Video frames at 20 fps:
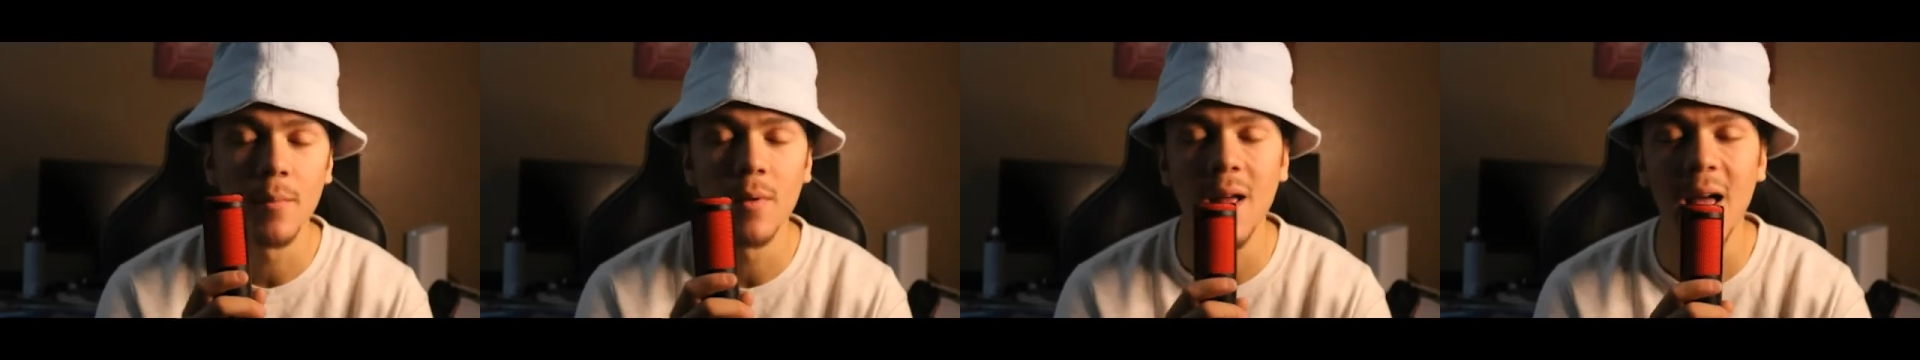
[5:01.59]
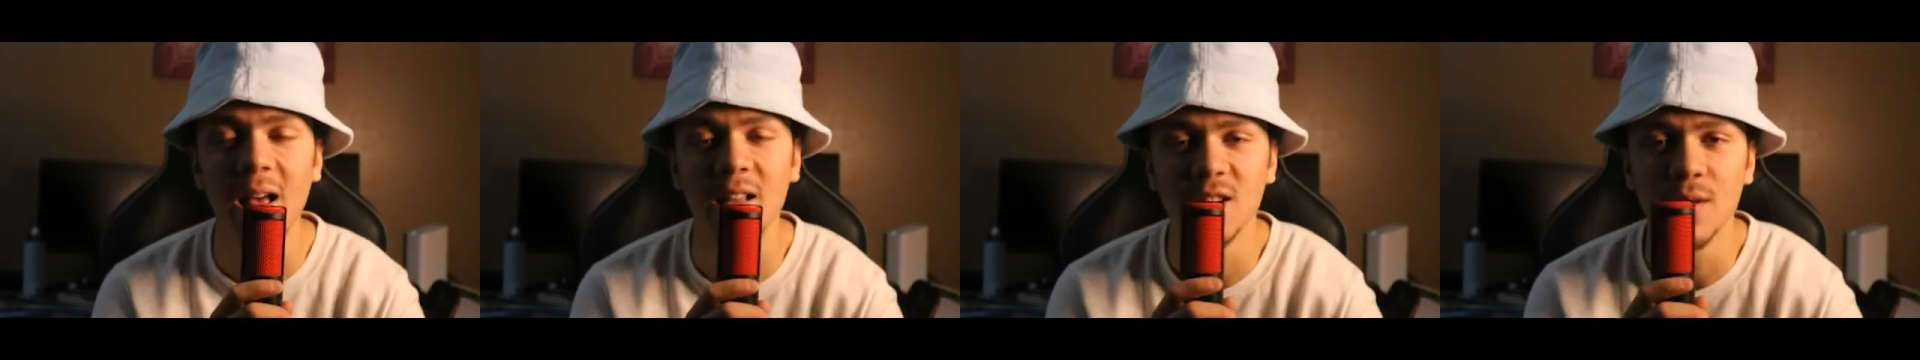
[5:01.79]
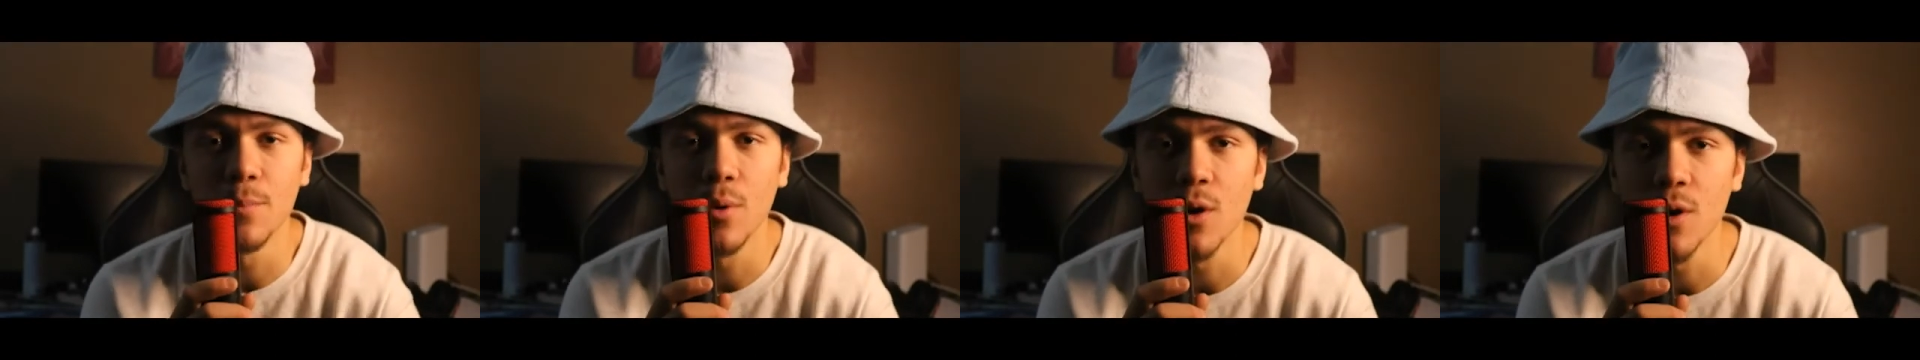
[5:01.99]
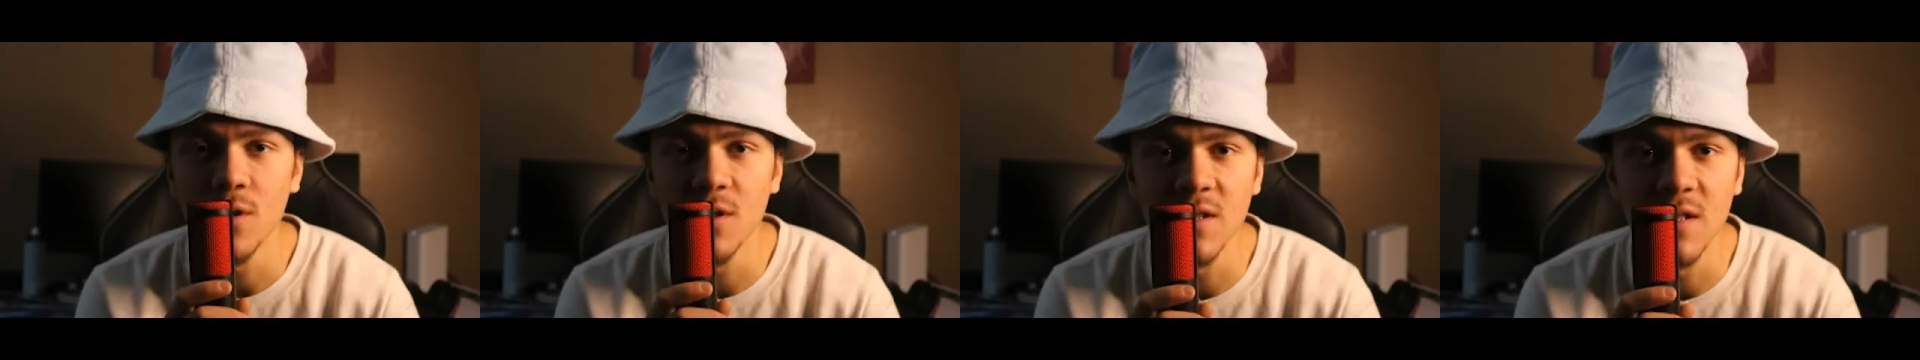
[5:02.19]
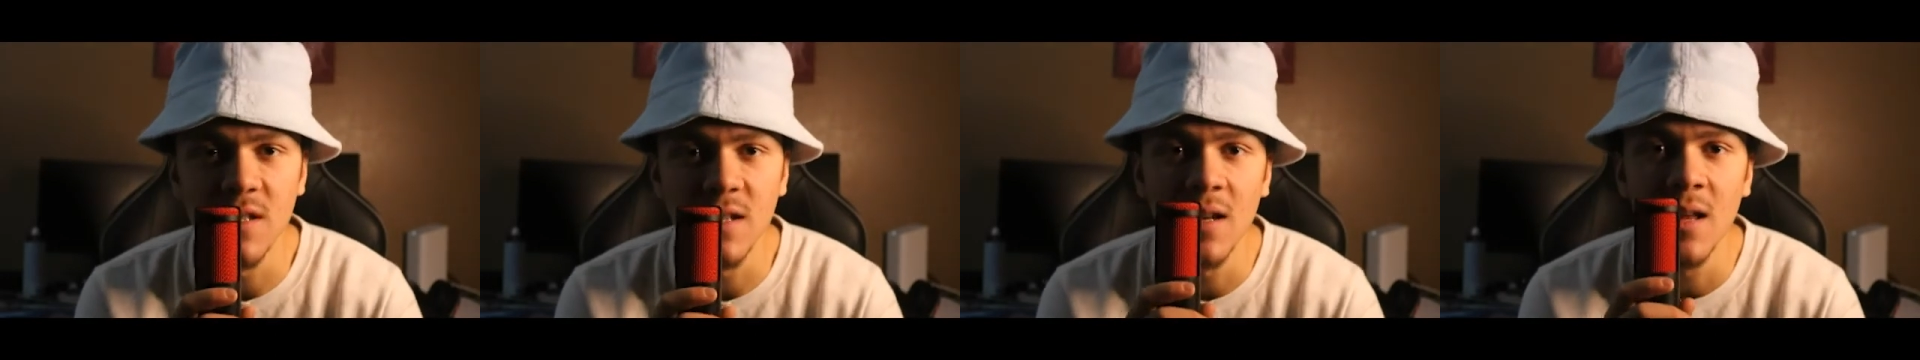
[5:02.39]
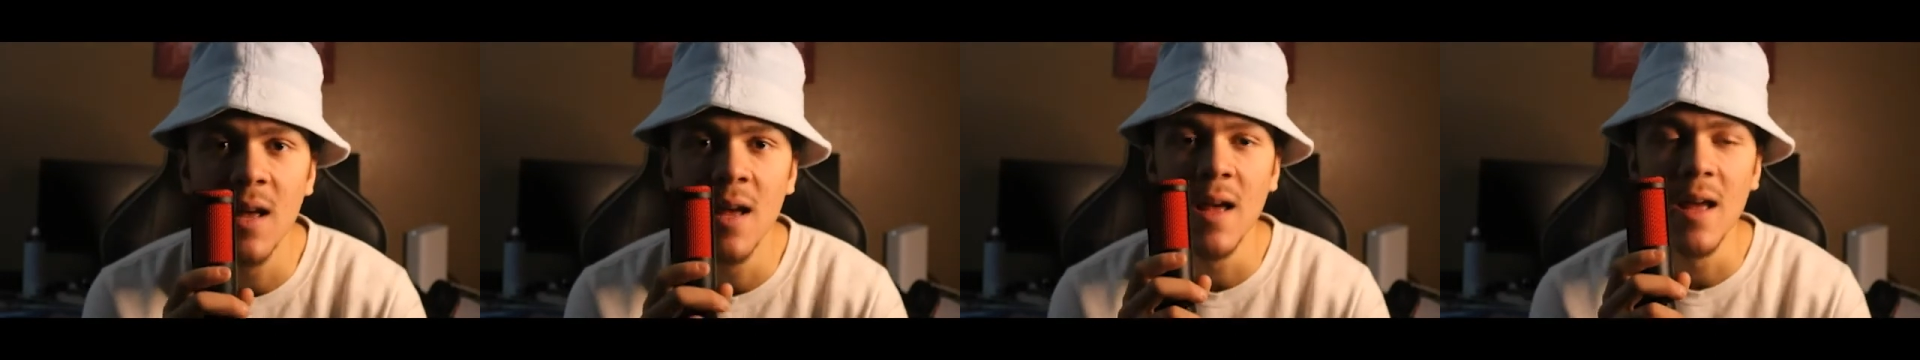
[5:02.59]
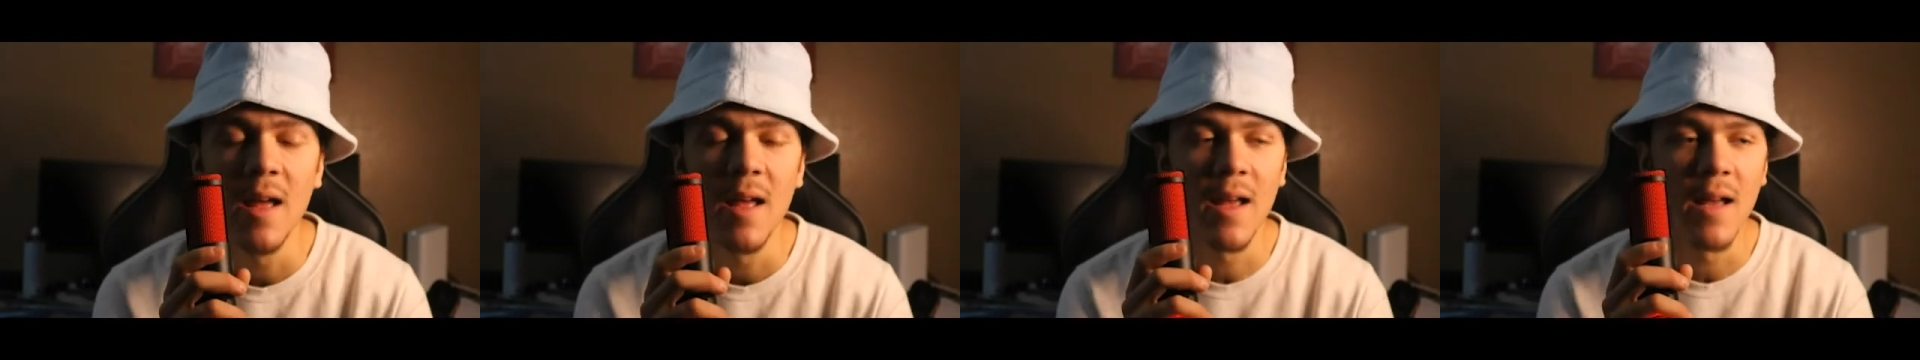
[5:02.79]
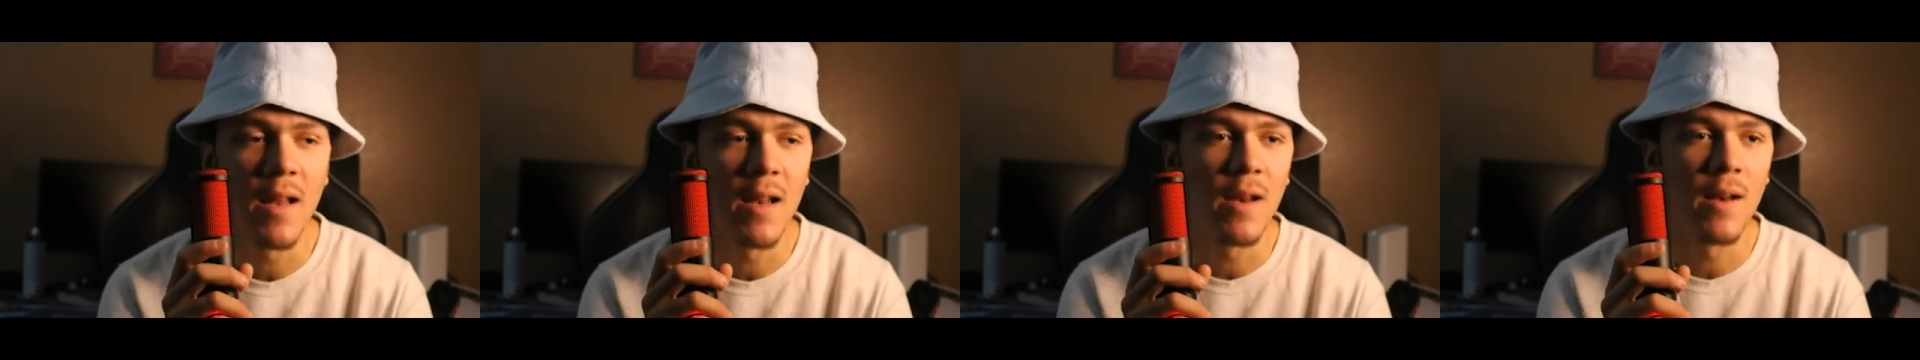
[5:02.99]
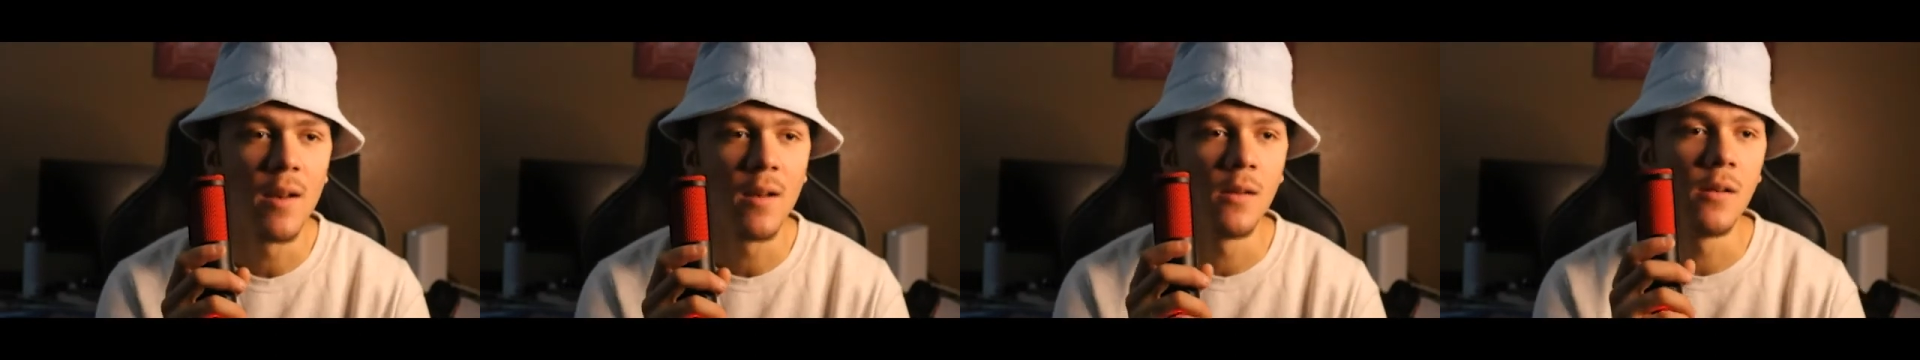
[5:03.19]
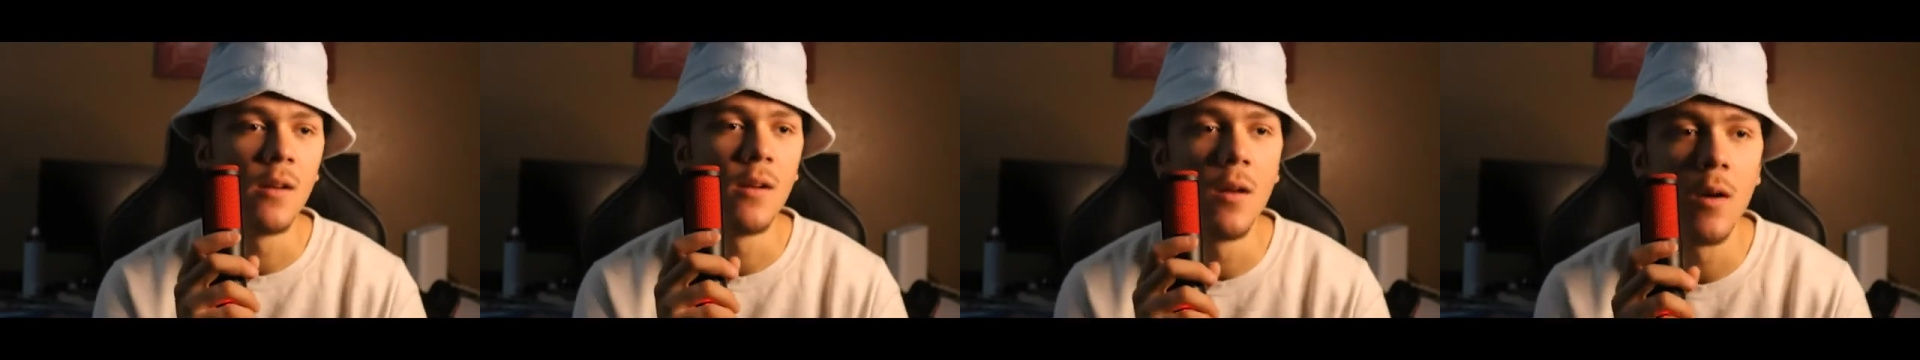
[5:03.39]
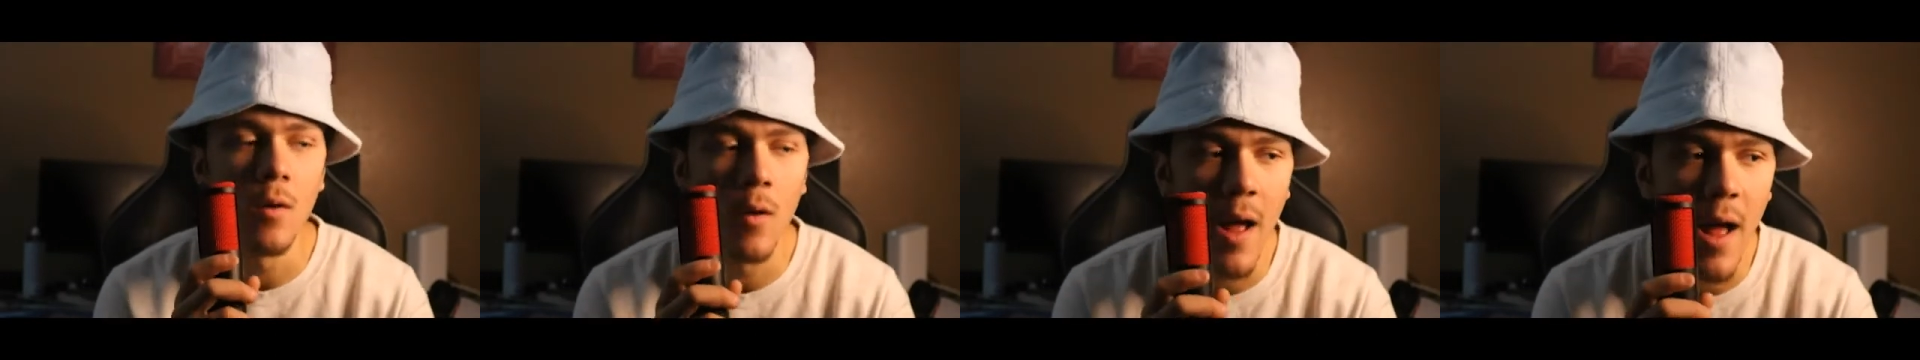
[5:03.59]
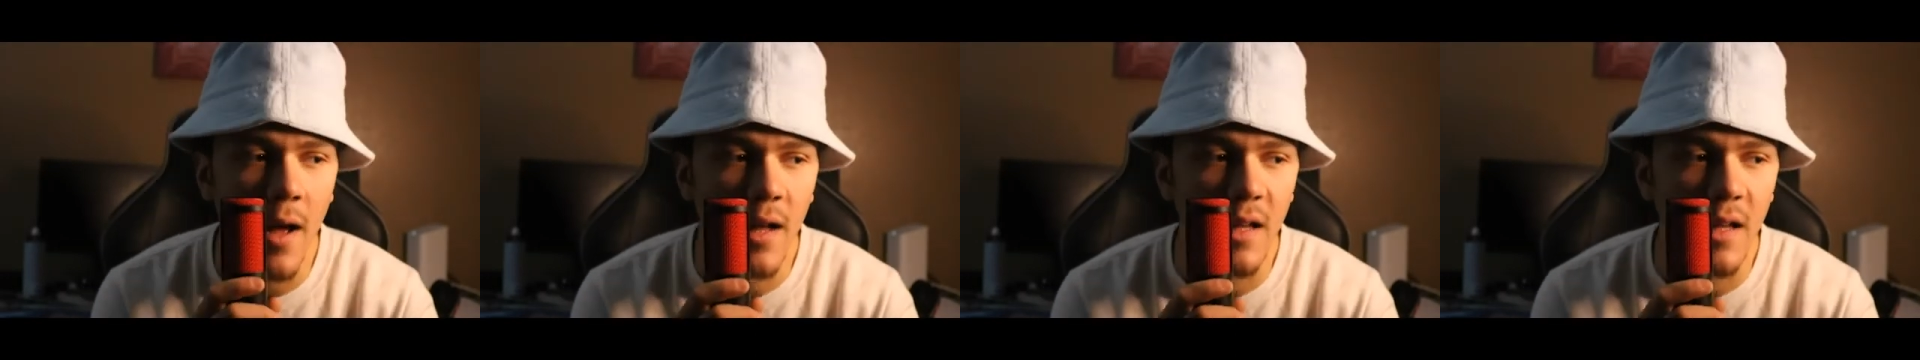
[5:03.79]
but as a person, and you know how